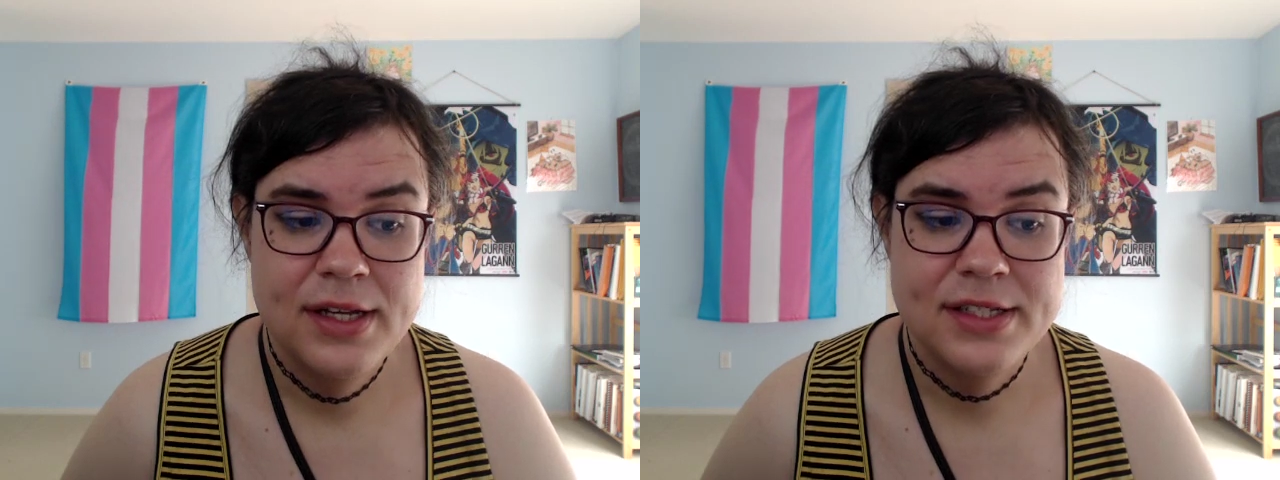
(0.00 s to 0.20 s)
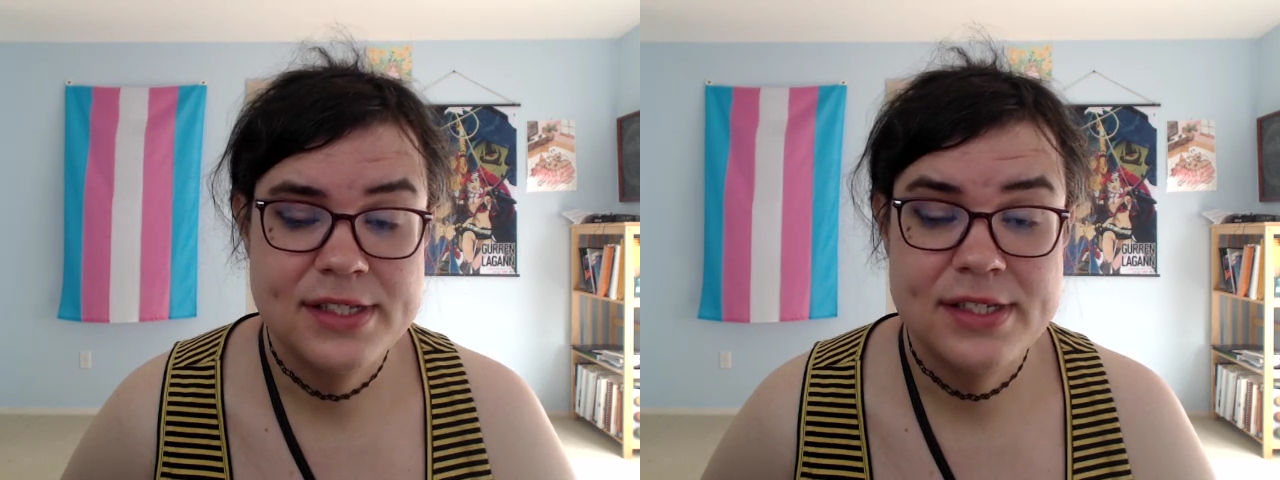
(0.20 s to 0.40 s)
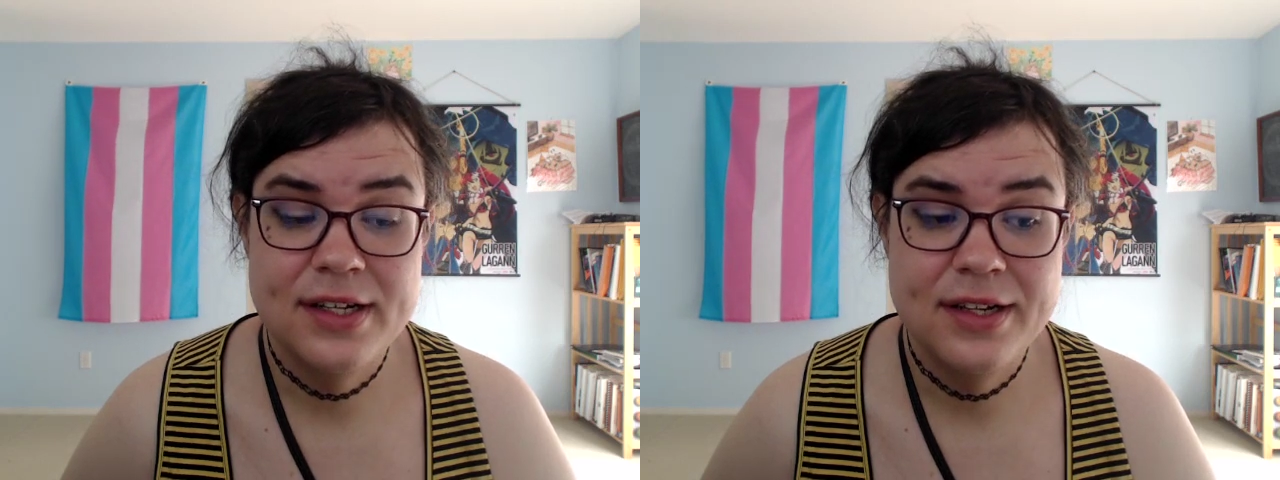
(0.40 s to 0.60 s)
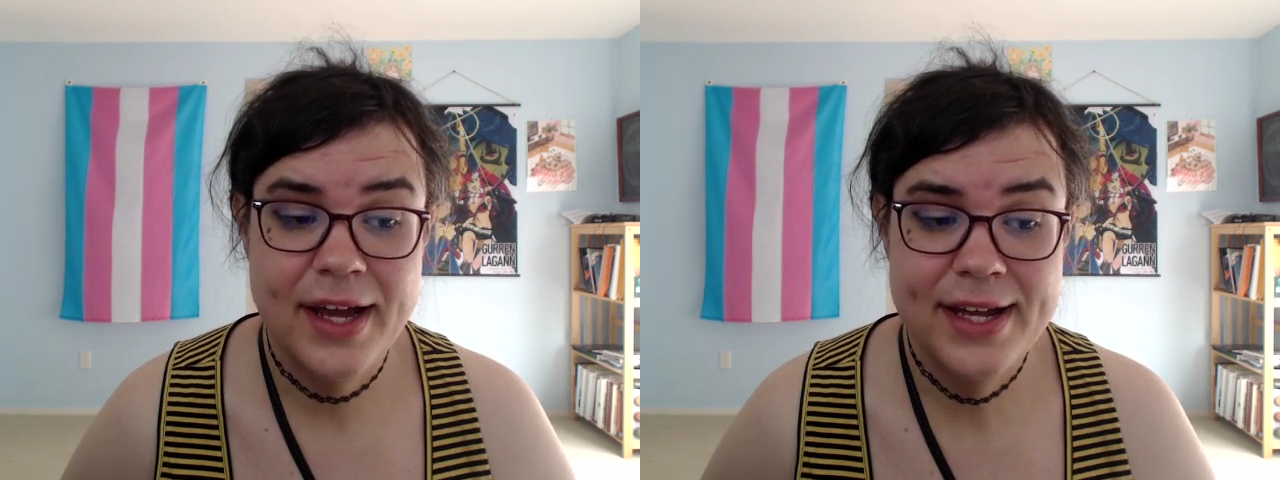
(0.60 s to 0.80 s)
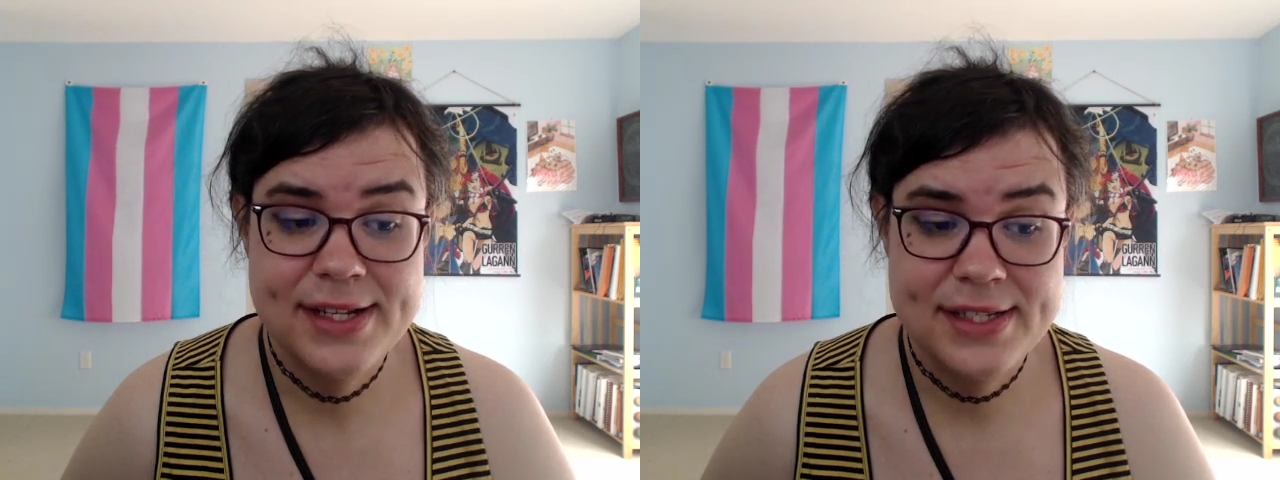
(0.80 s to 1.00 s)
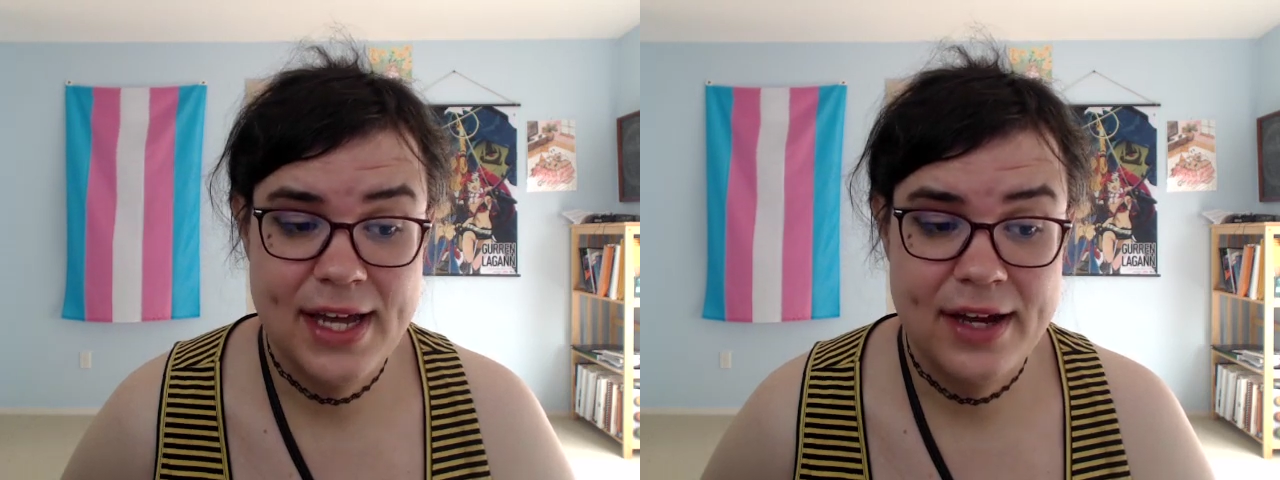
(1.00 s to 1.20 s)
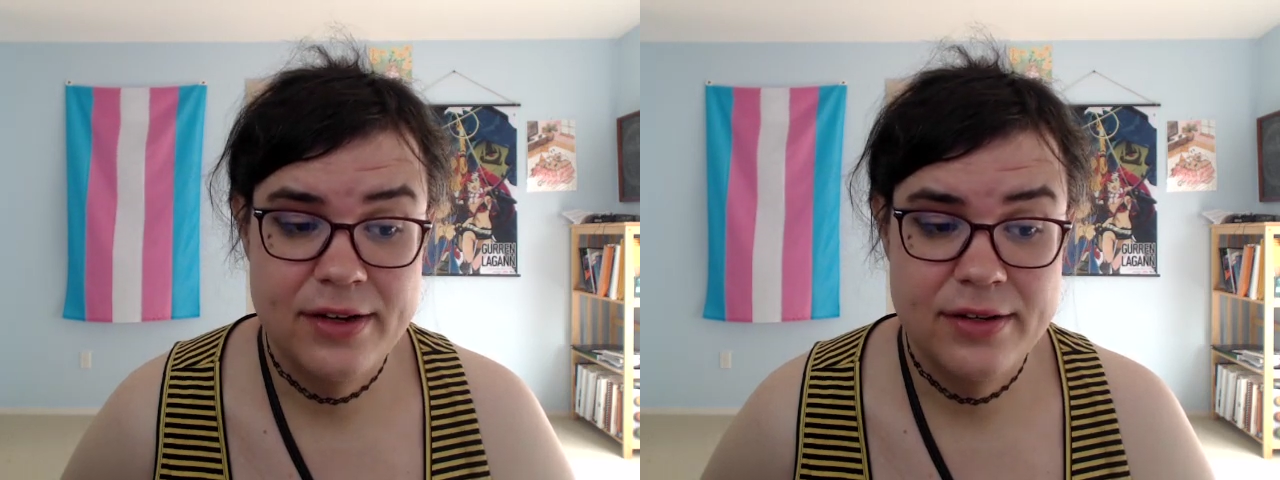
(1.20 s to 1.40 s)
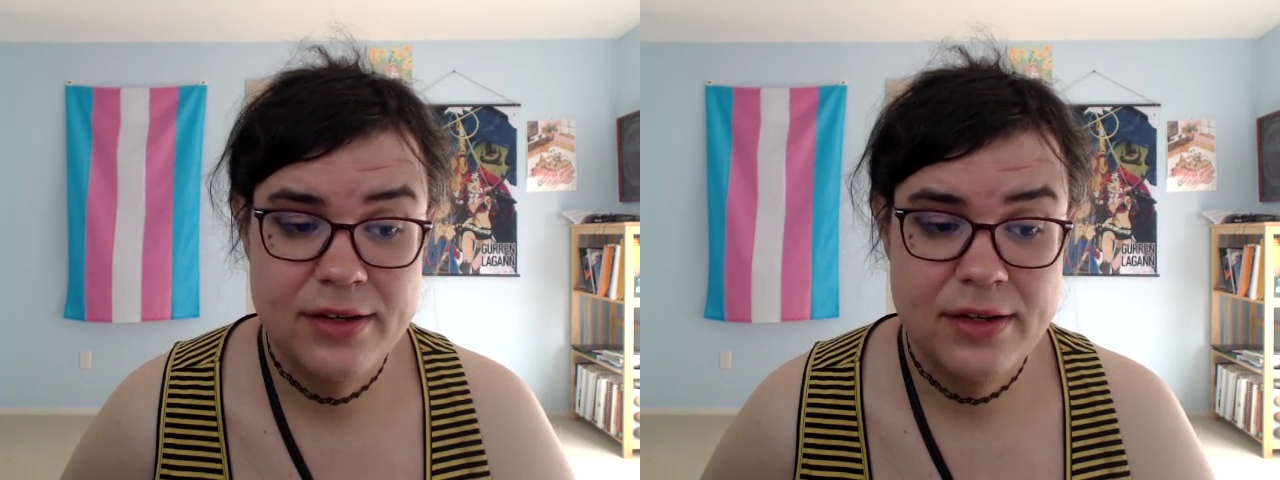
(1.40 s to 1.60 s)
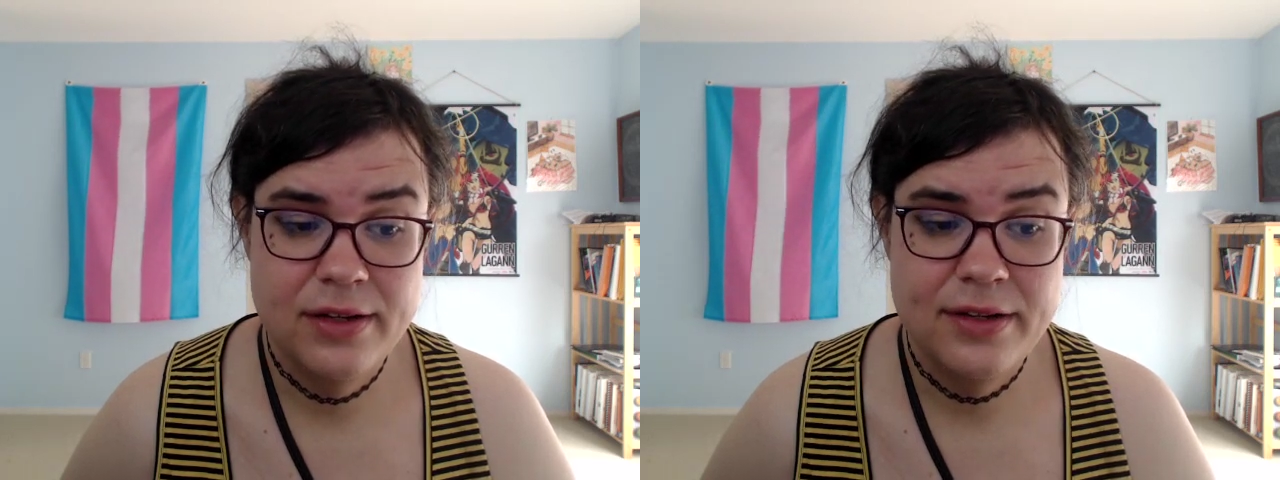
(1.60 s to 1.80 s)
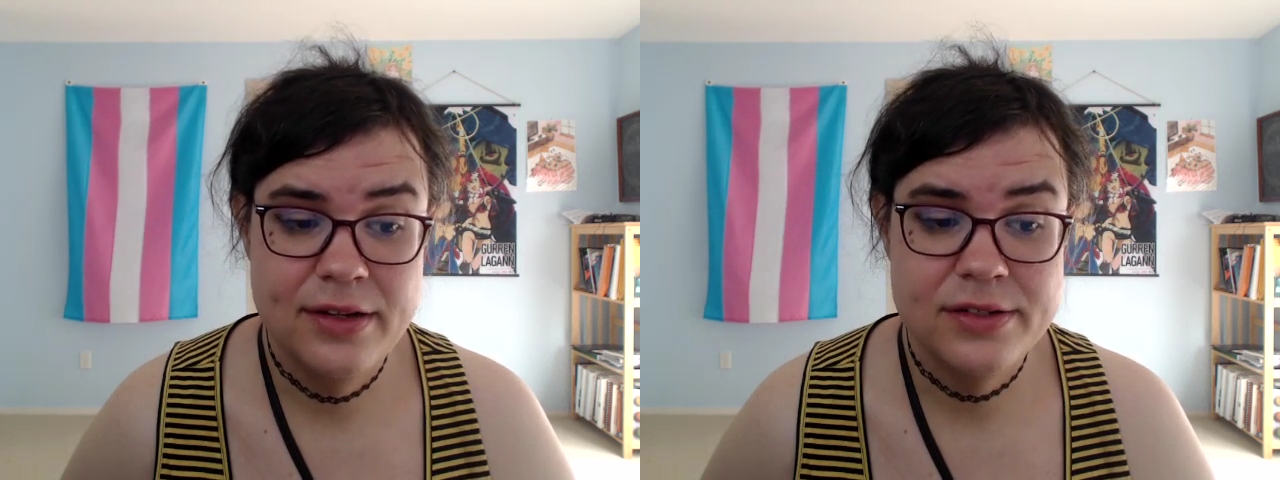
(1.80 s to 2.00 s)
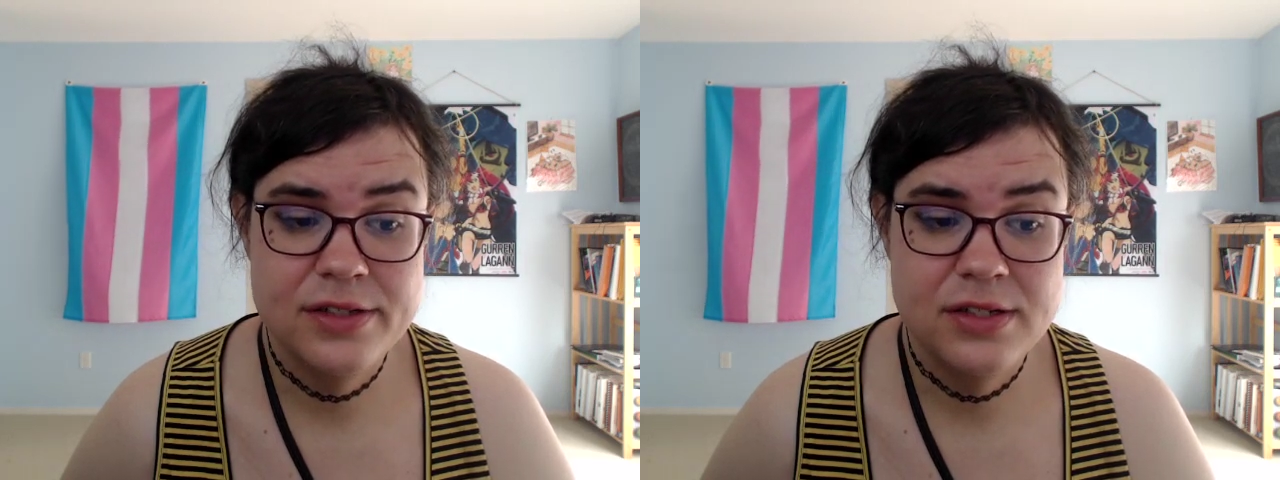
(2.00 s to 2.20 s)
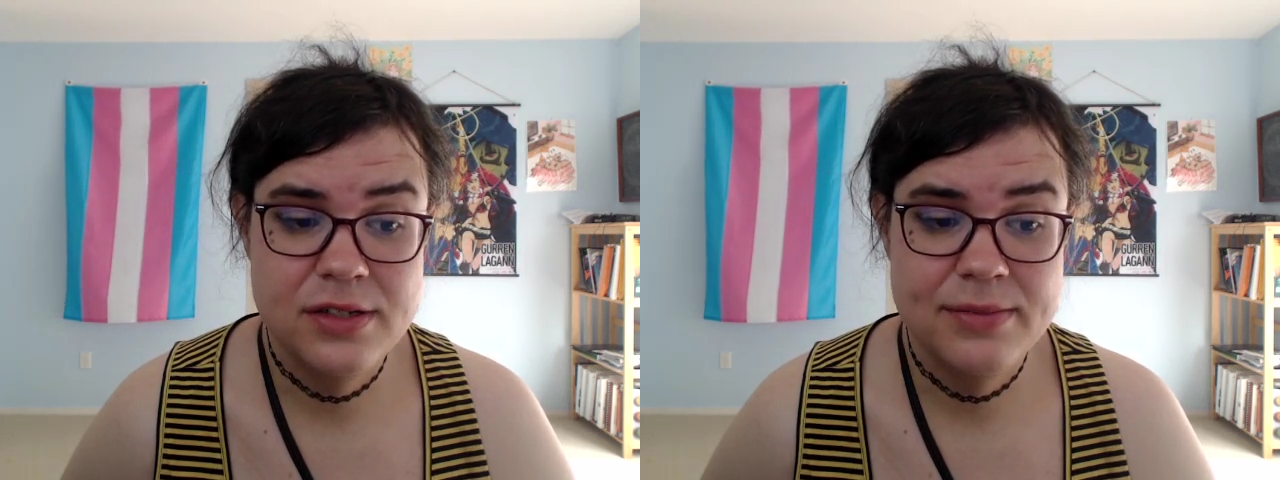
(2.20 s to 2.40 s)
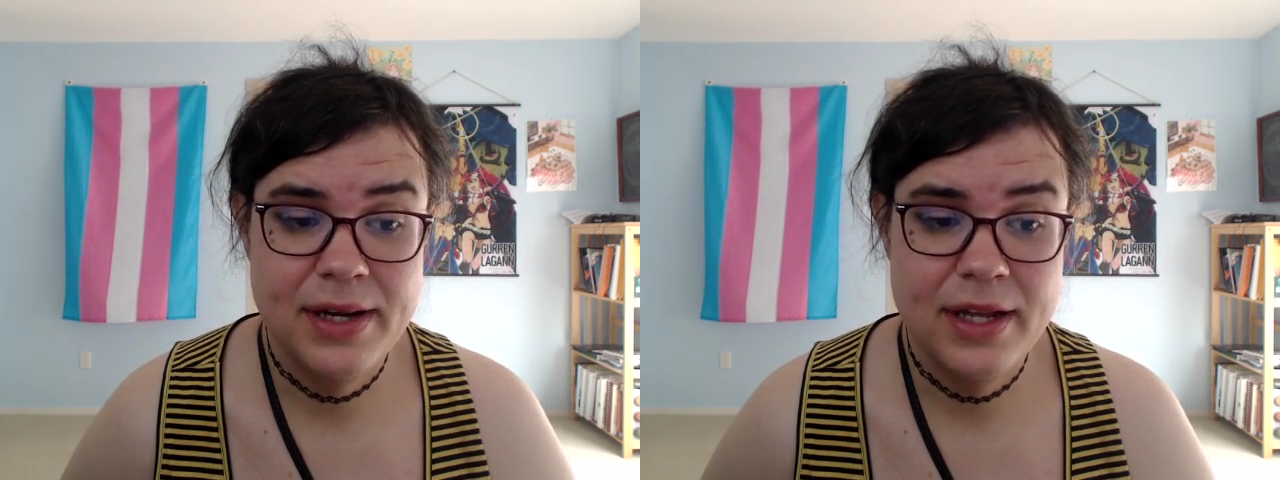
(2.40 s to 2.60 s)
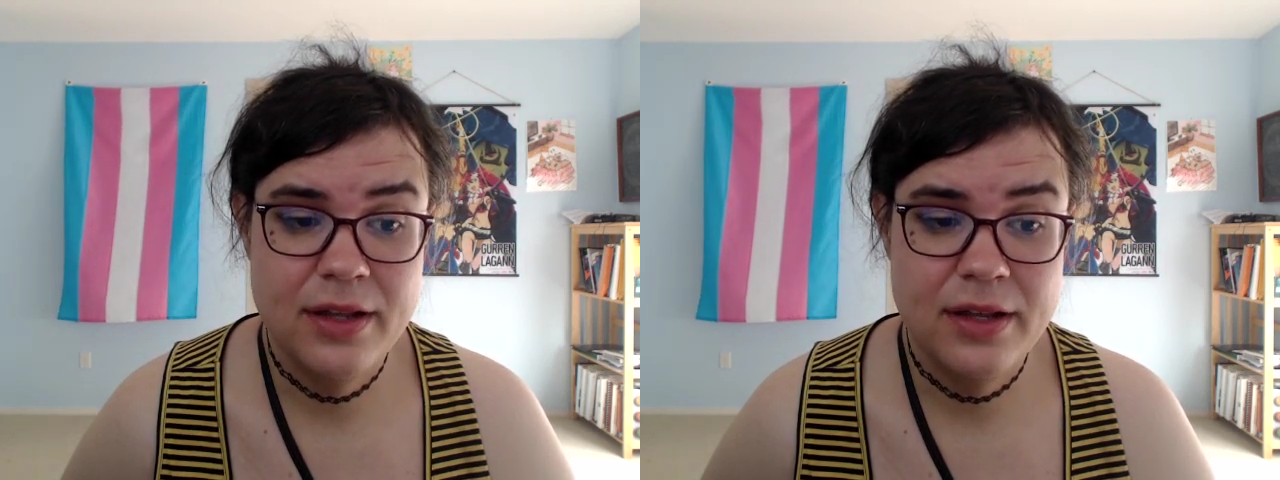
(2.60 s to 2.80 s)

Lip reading: Still lying down, little Toomai